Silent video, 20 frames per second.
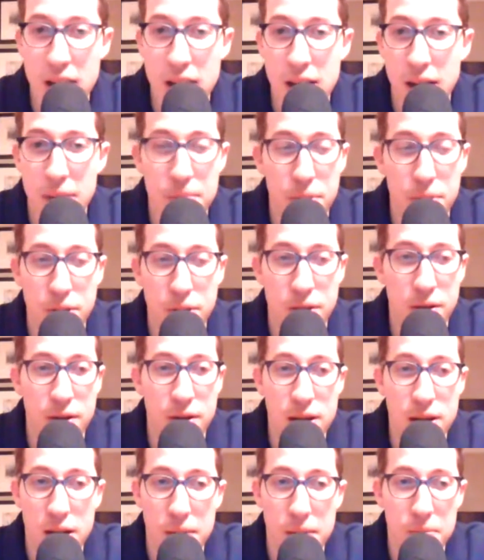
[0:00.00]
He can
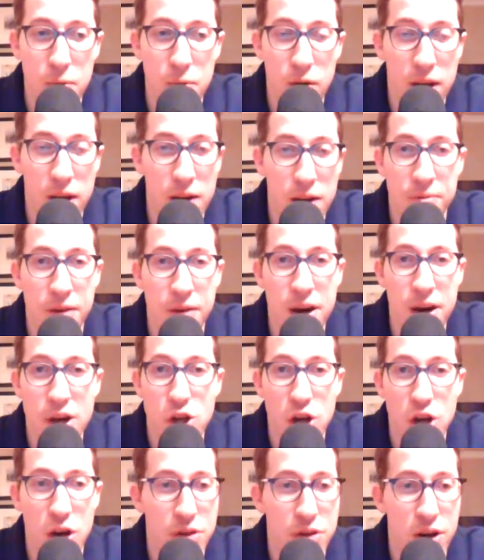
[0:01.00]
get a
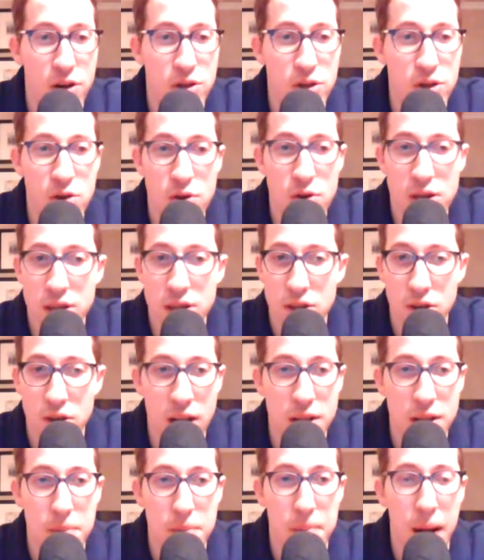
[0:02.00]
finish out there too. He's still
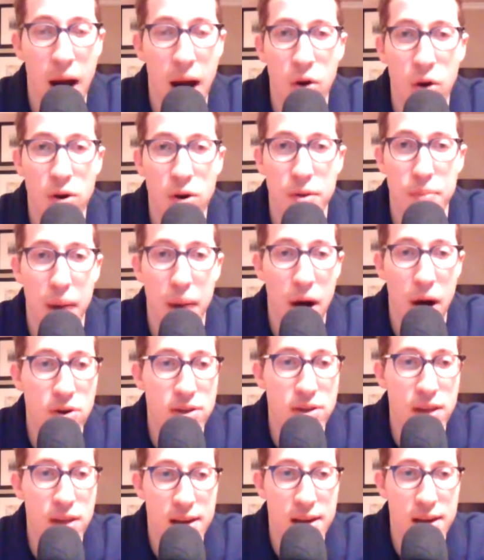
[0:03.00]
got the power. The
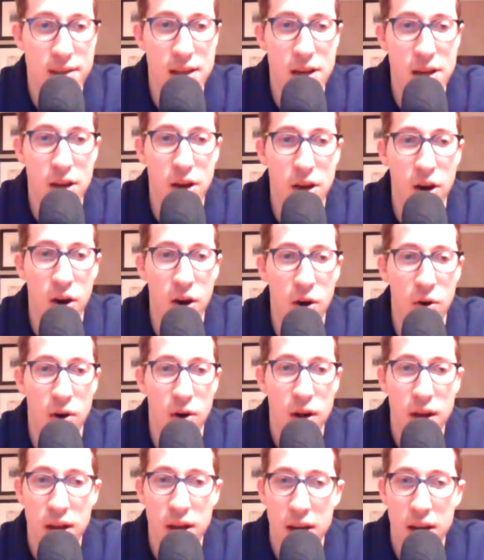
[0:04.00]
power's the last thing to go.